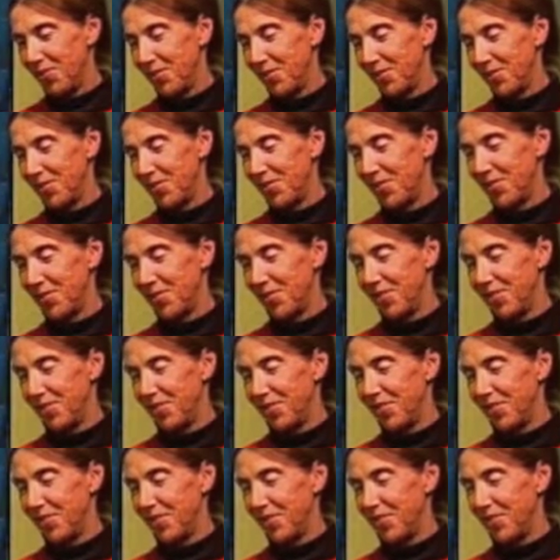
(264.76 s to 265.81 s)

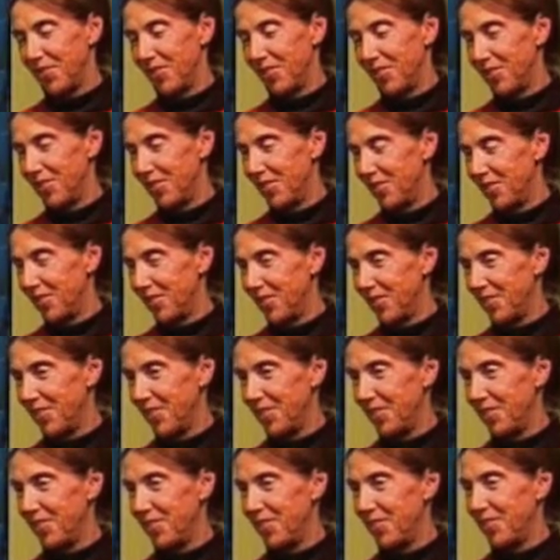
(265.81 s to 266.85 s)

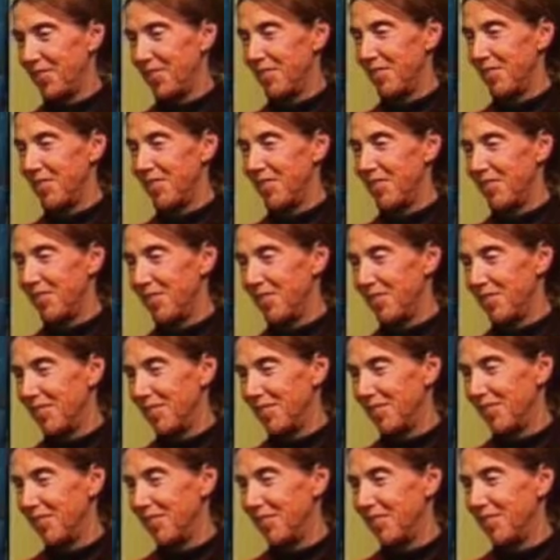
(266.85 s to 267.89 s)

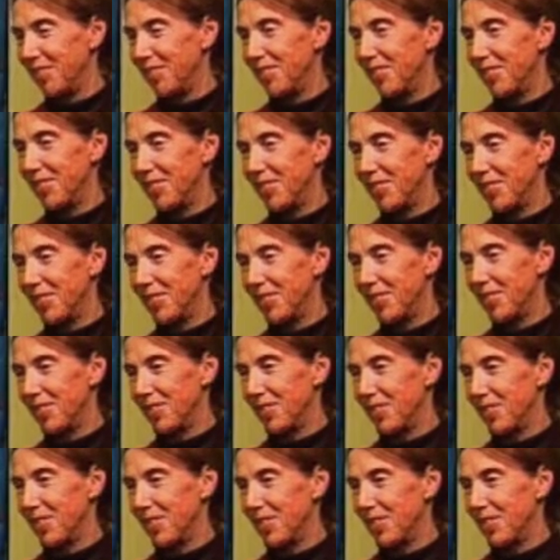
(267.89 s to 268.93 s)

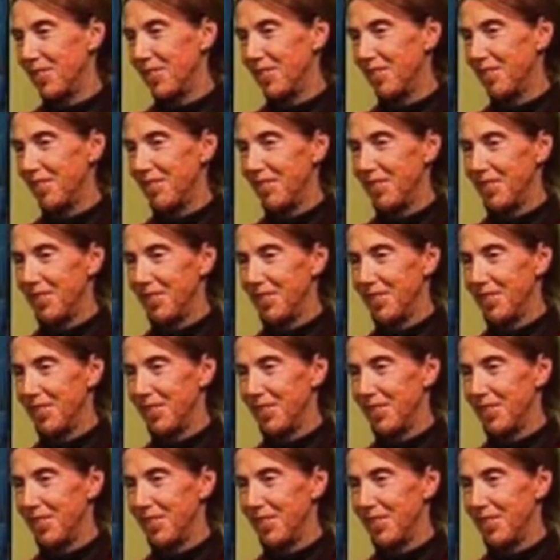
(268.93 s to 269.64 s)
This person isn't speaking.